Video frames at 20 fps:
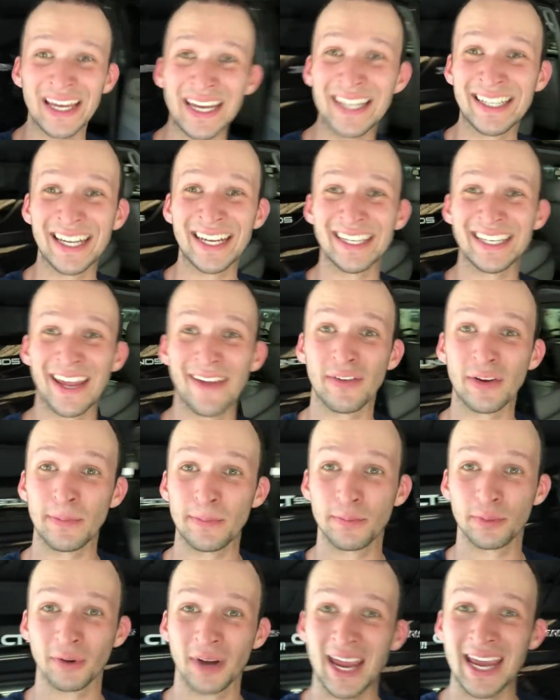It didn't even
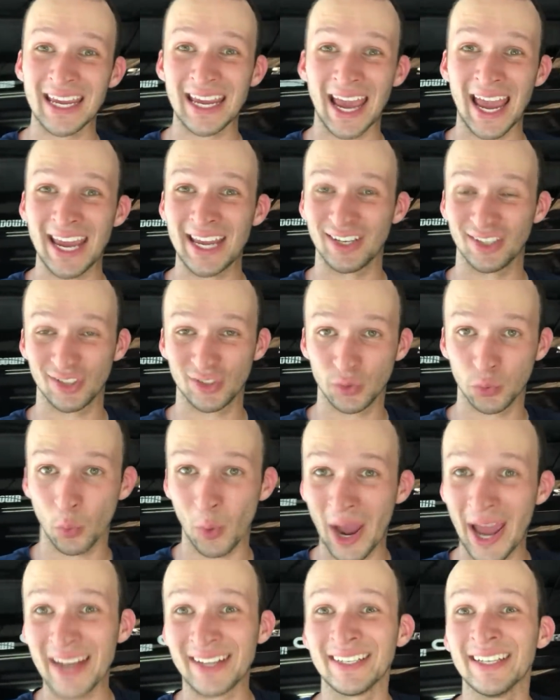break a
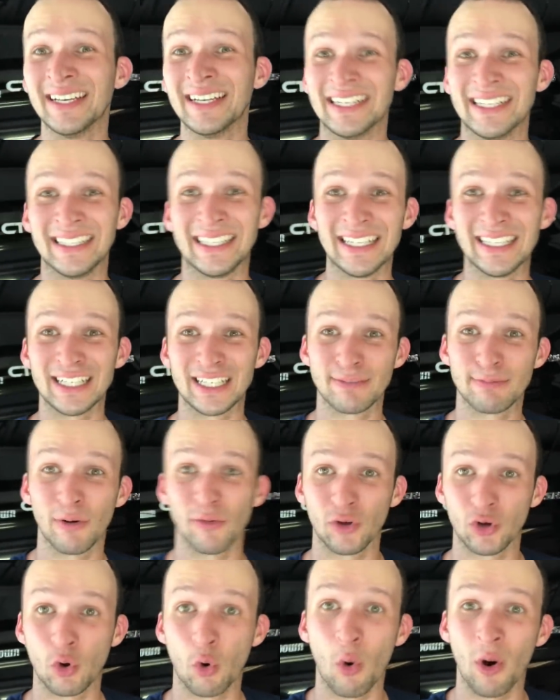sweat, didn't smell
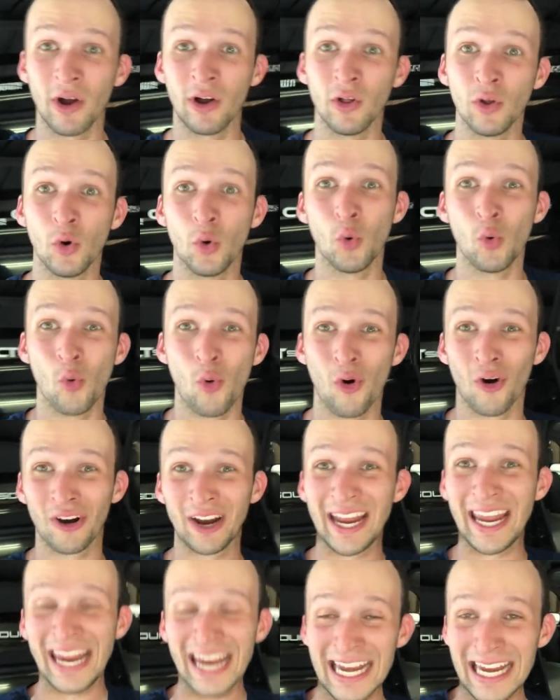the coil
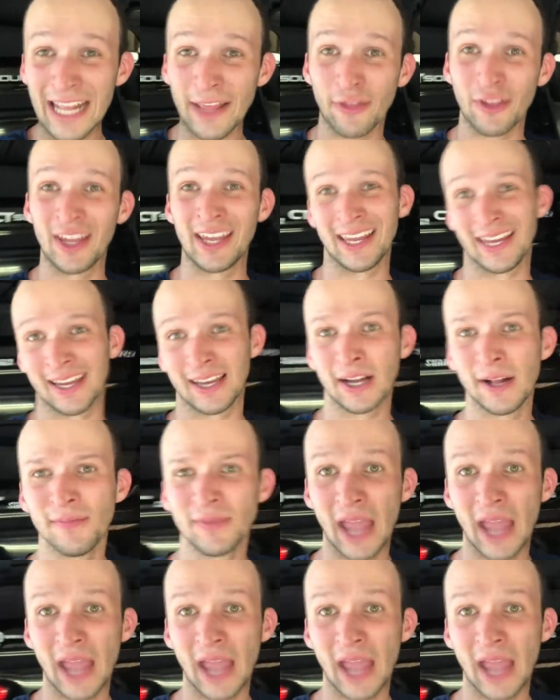or anything.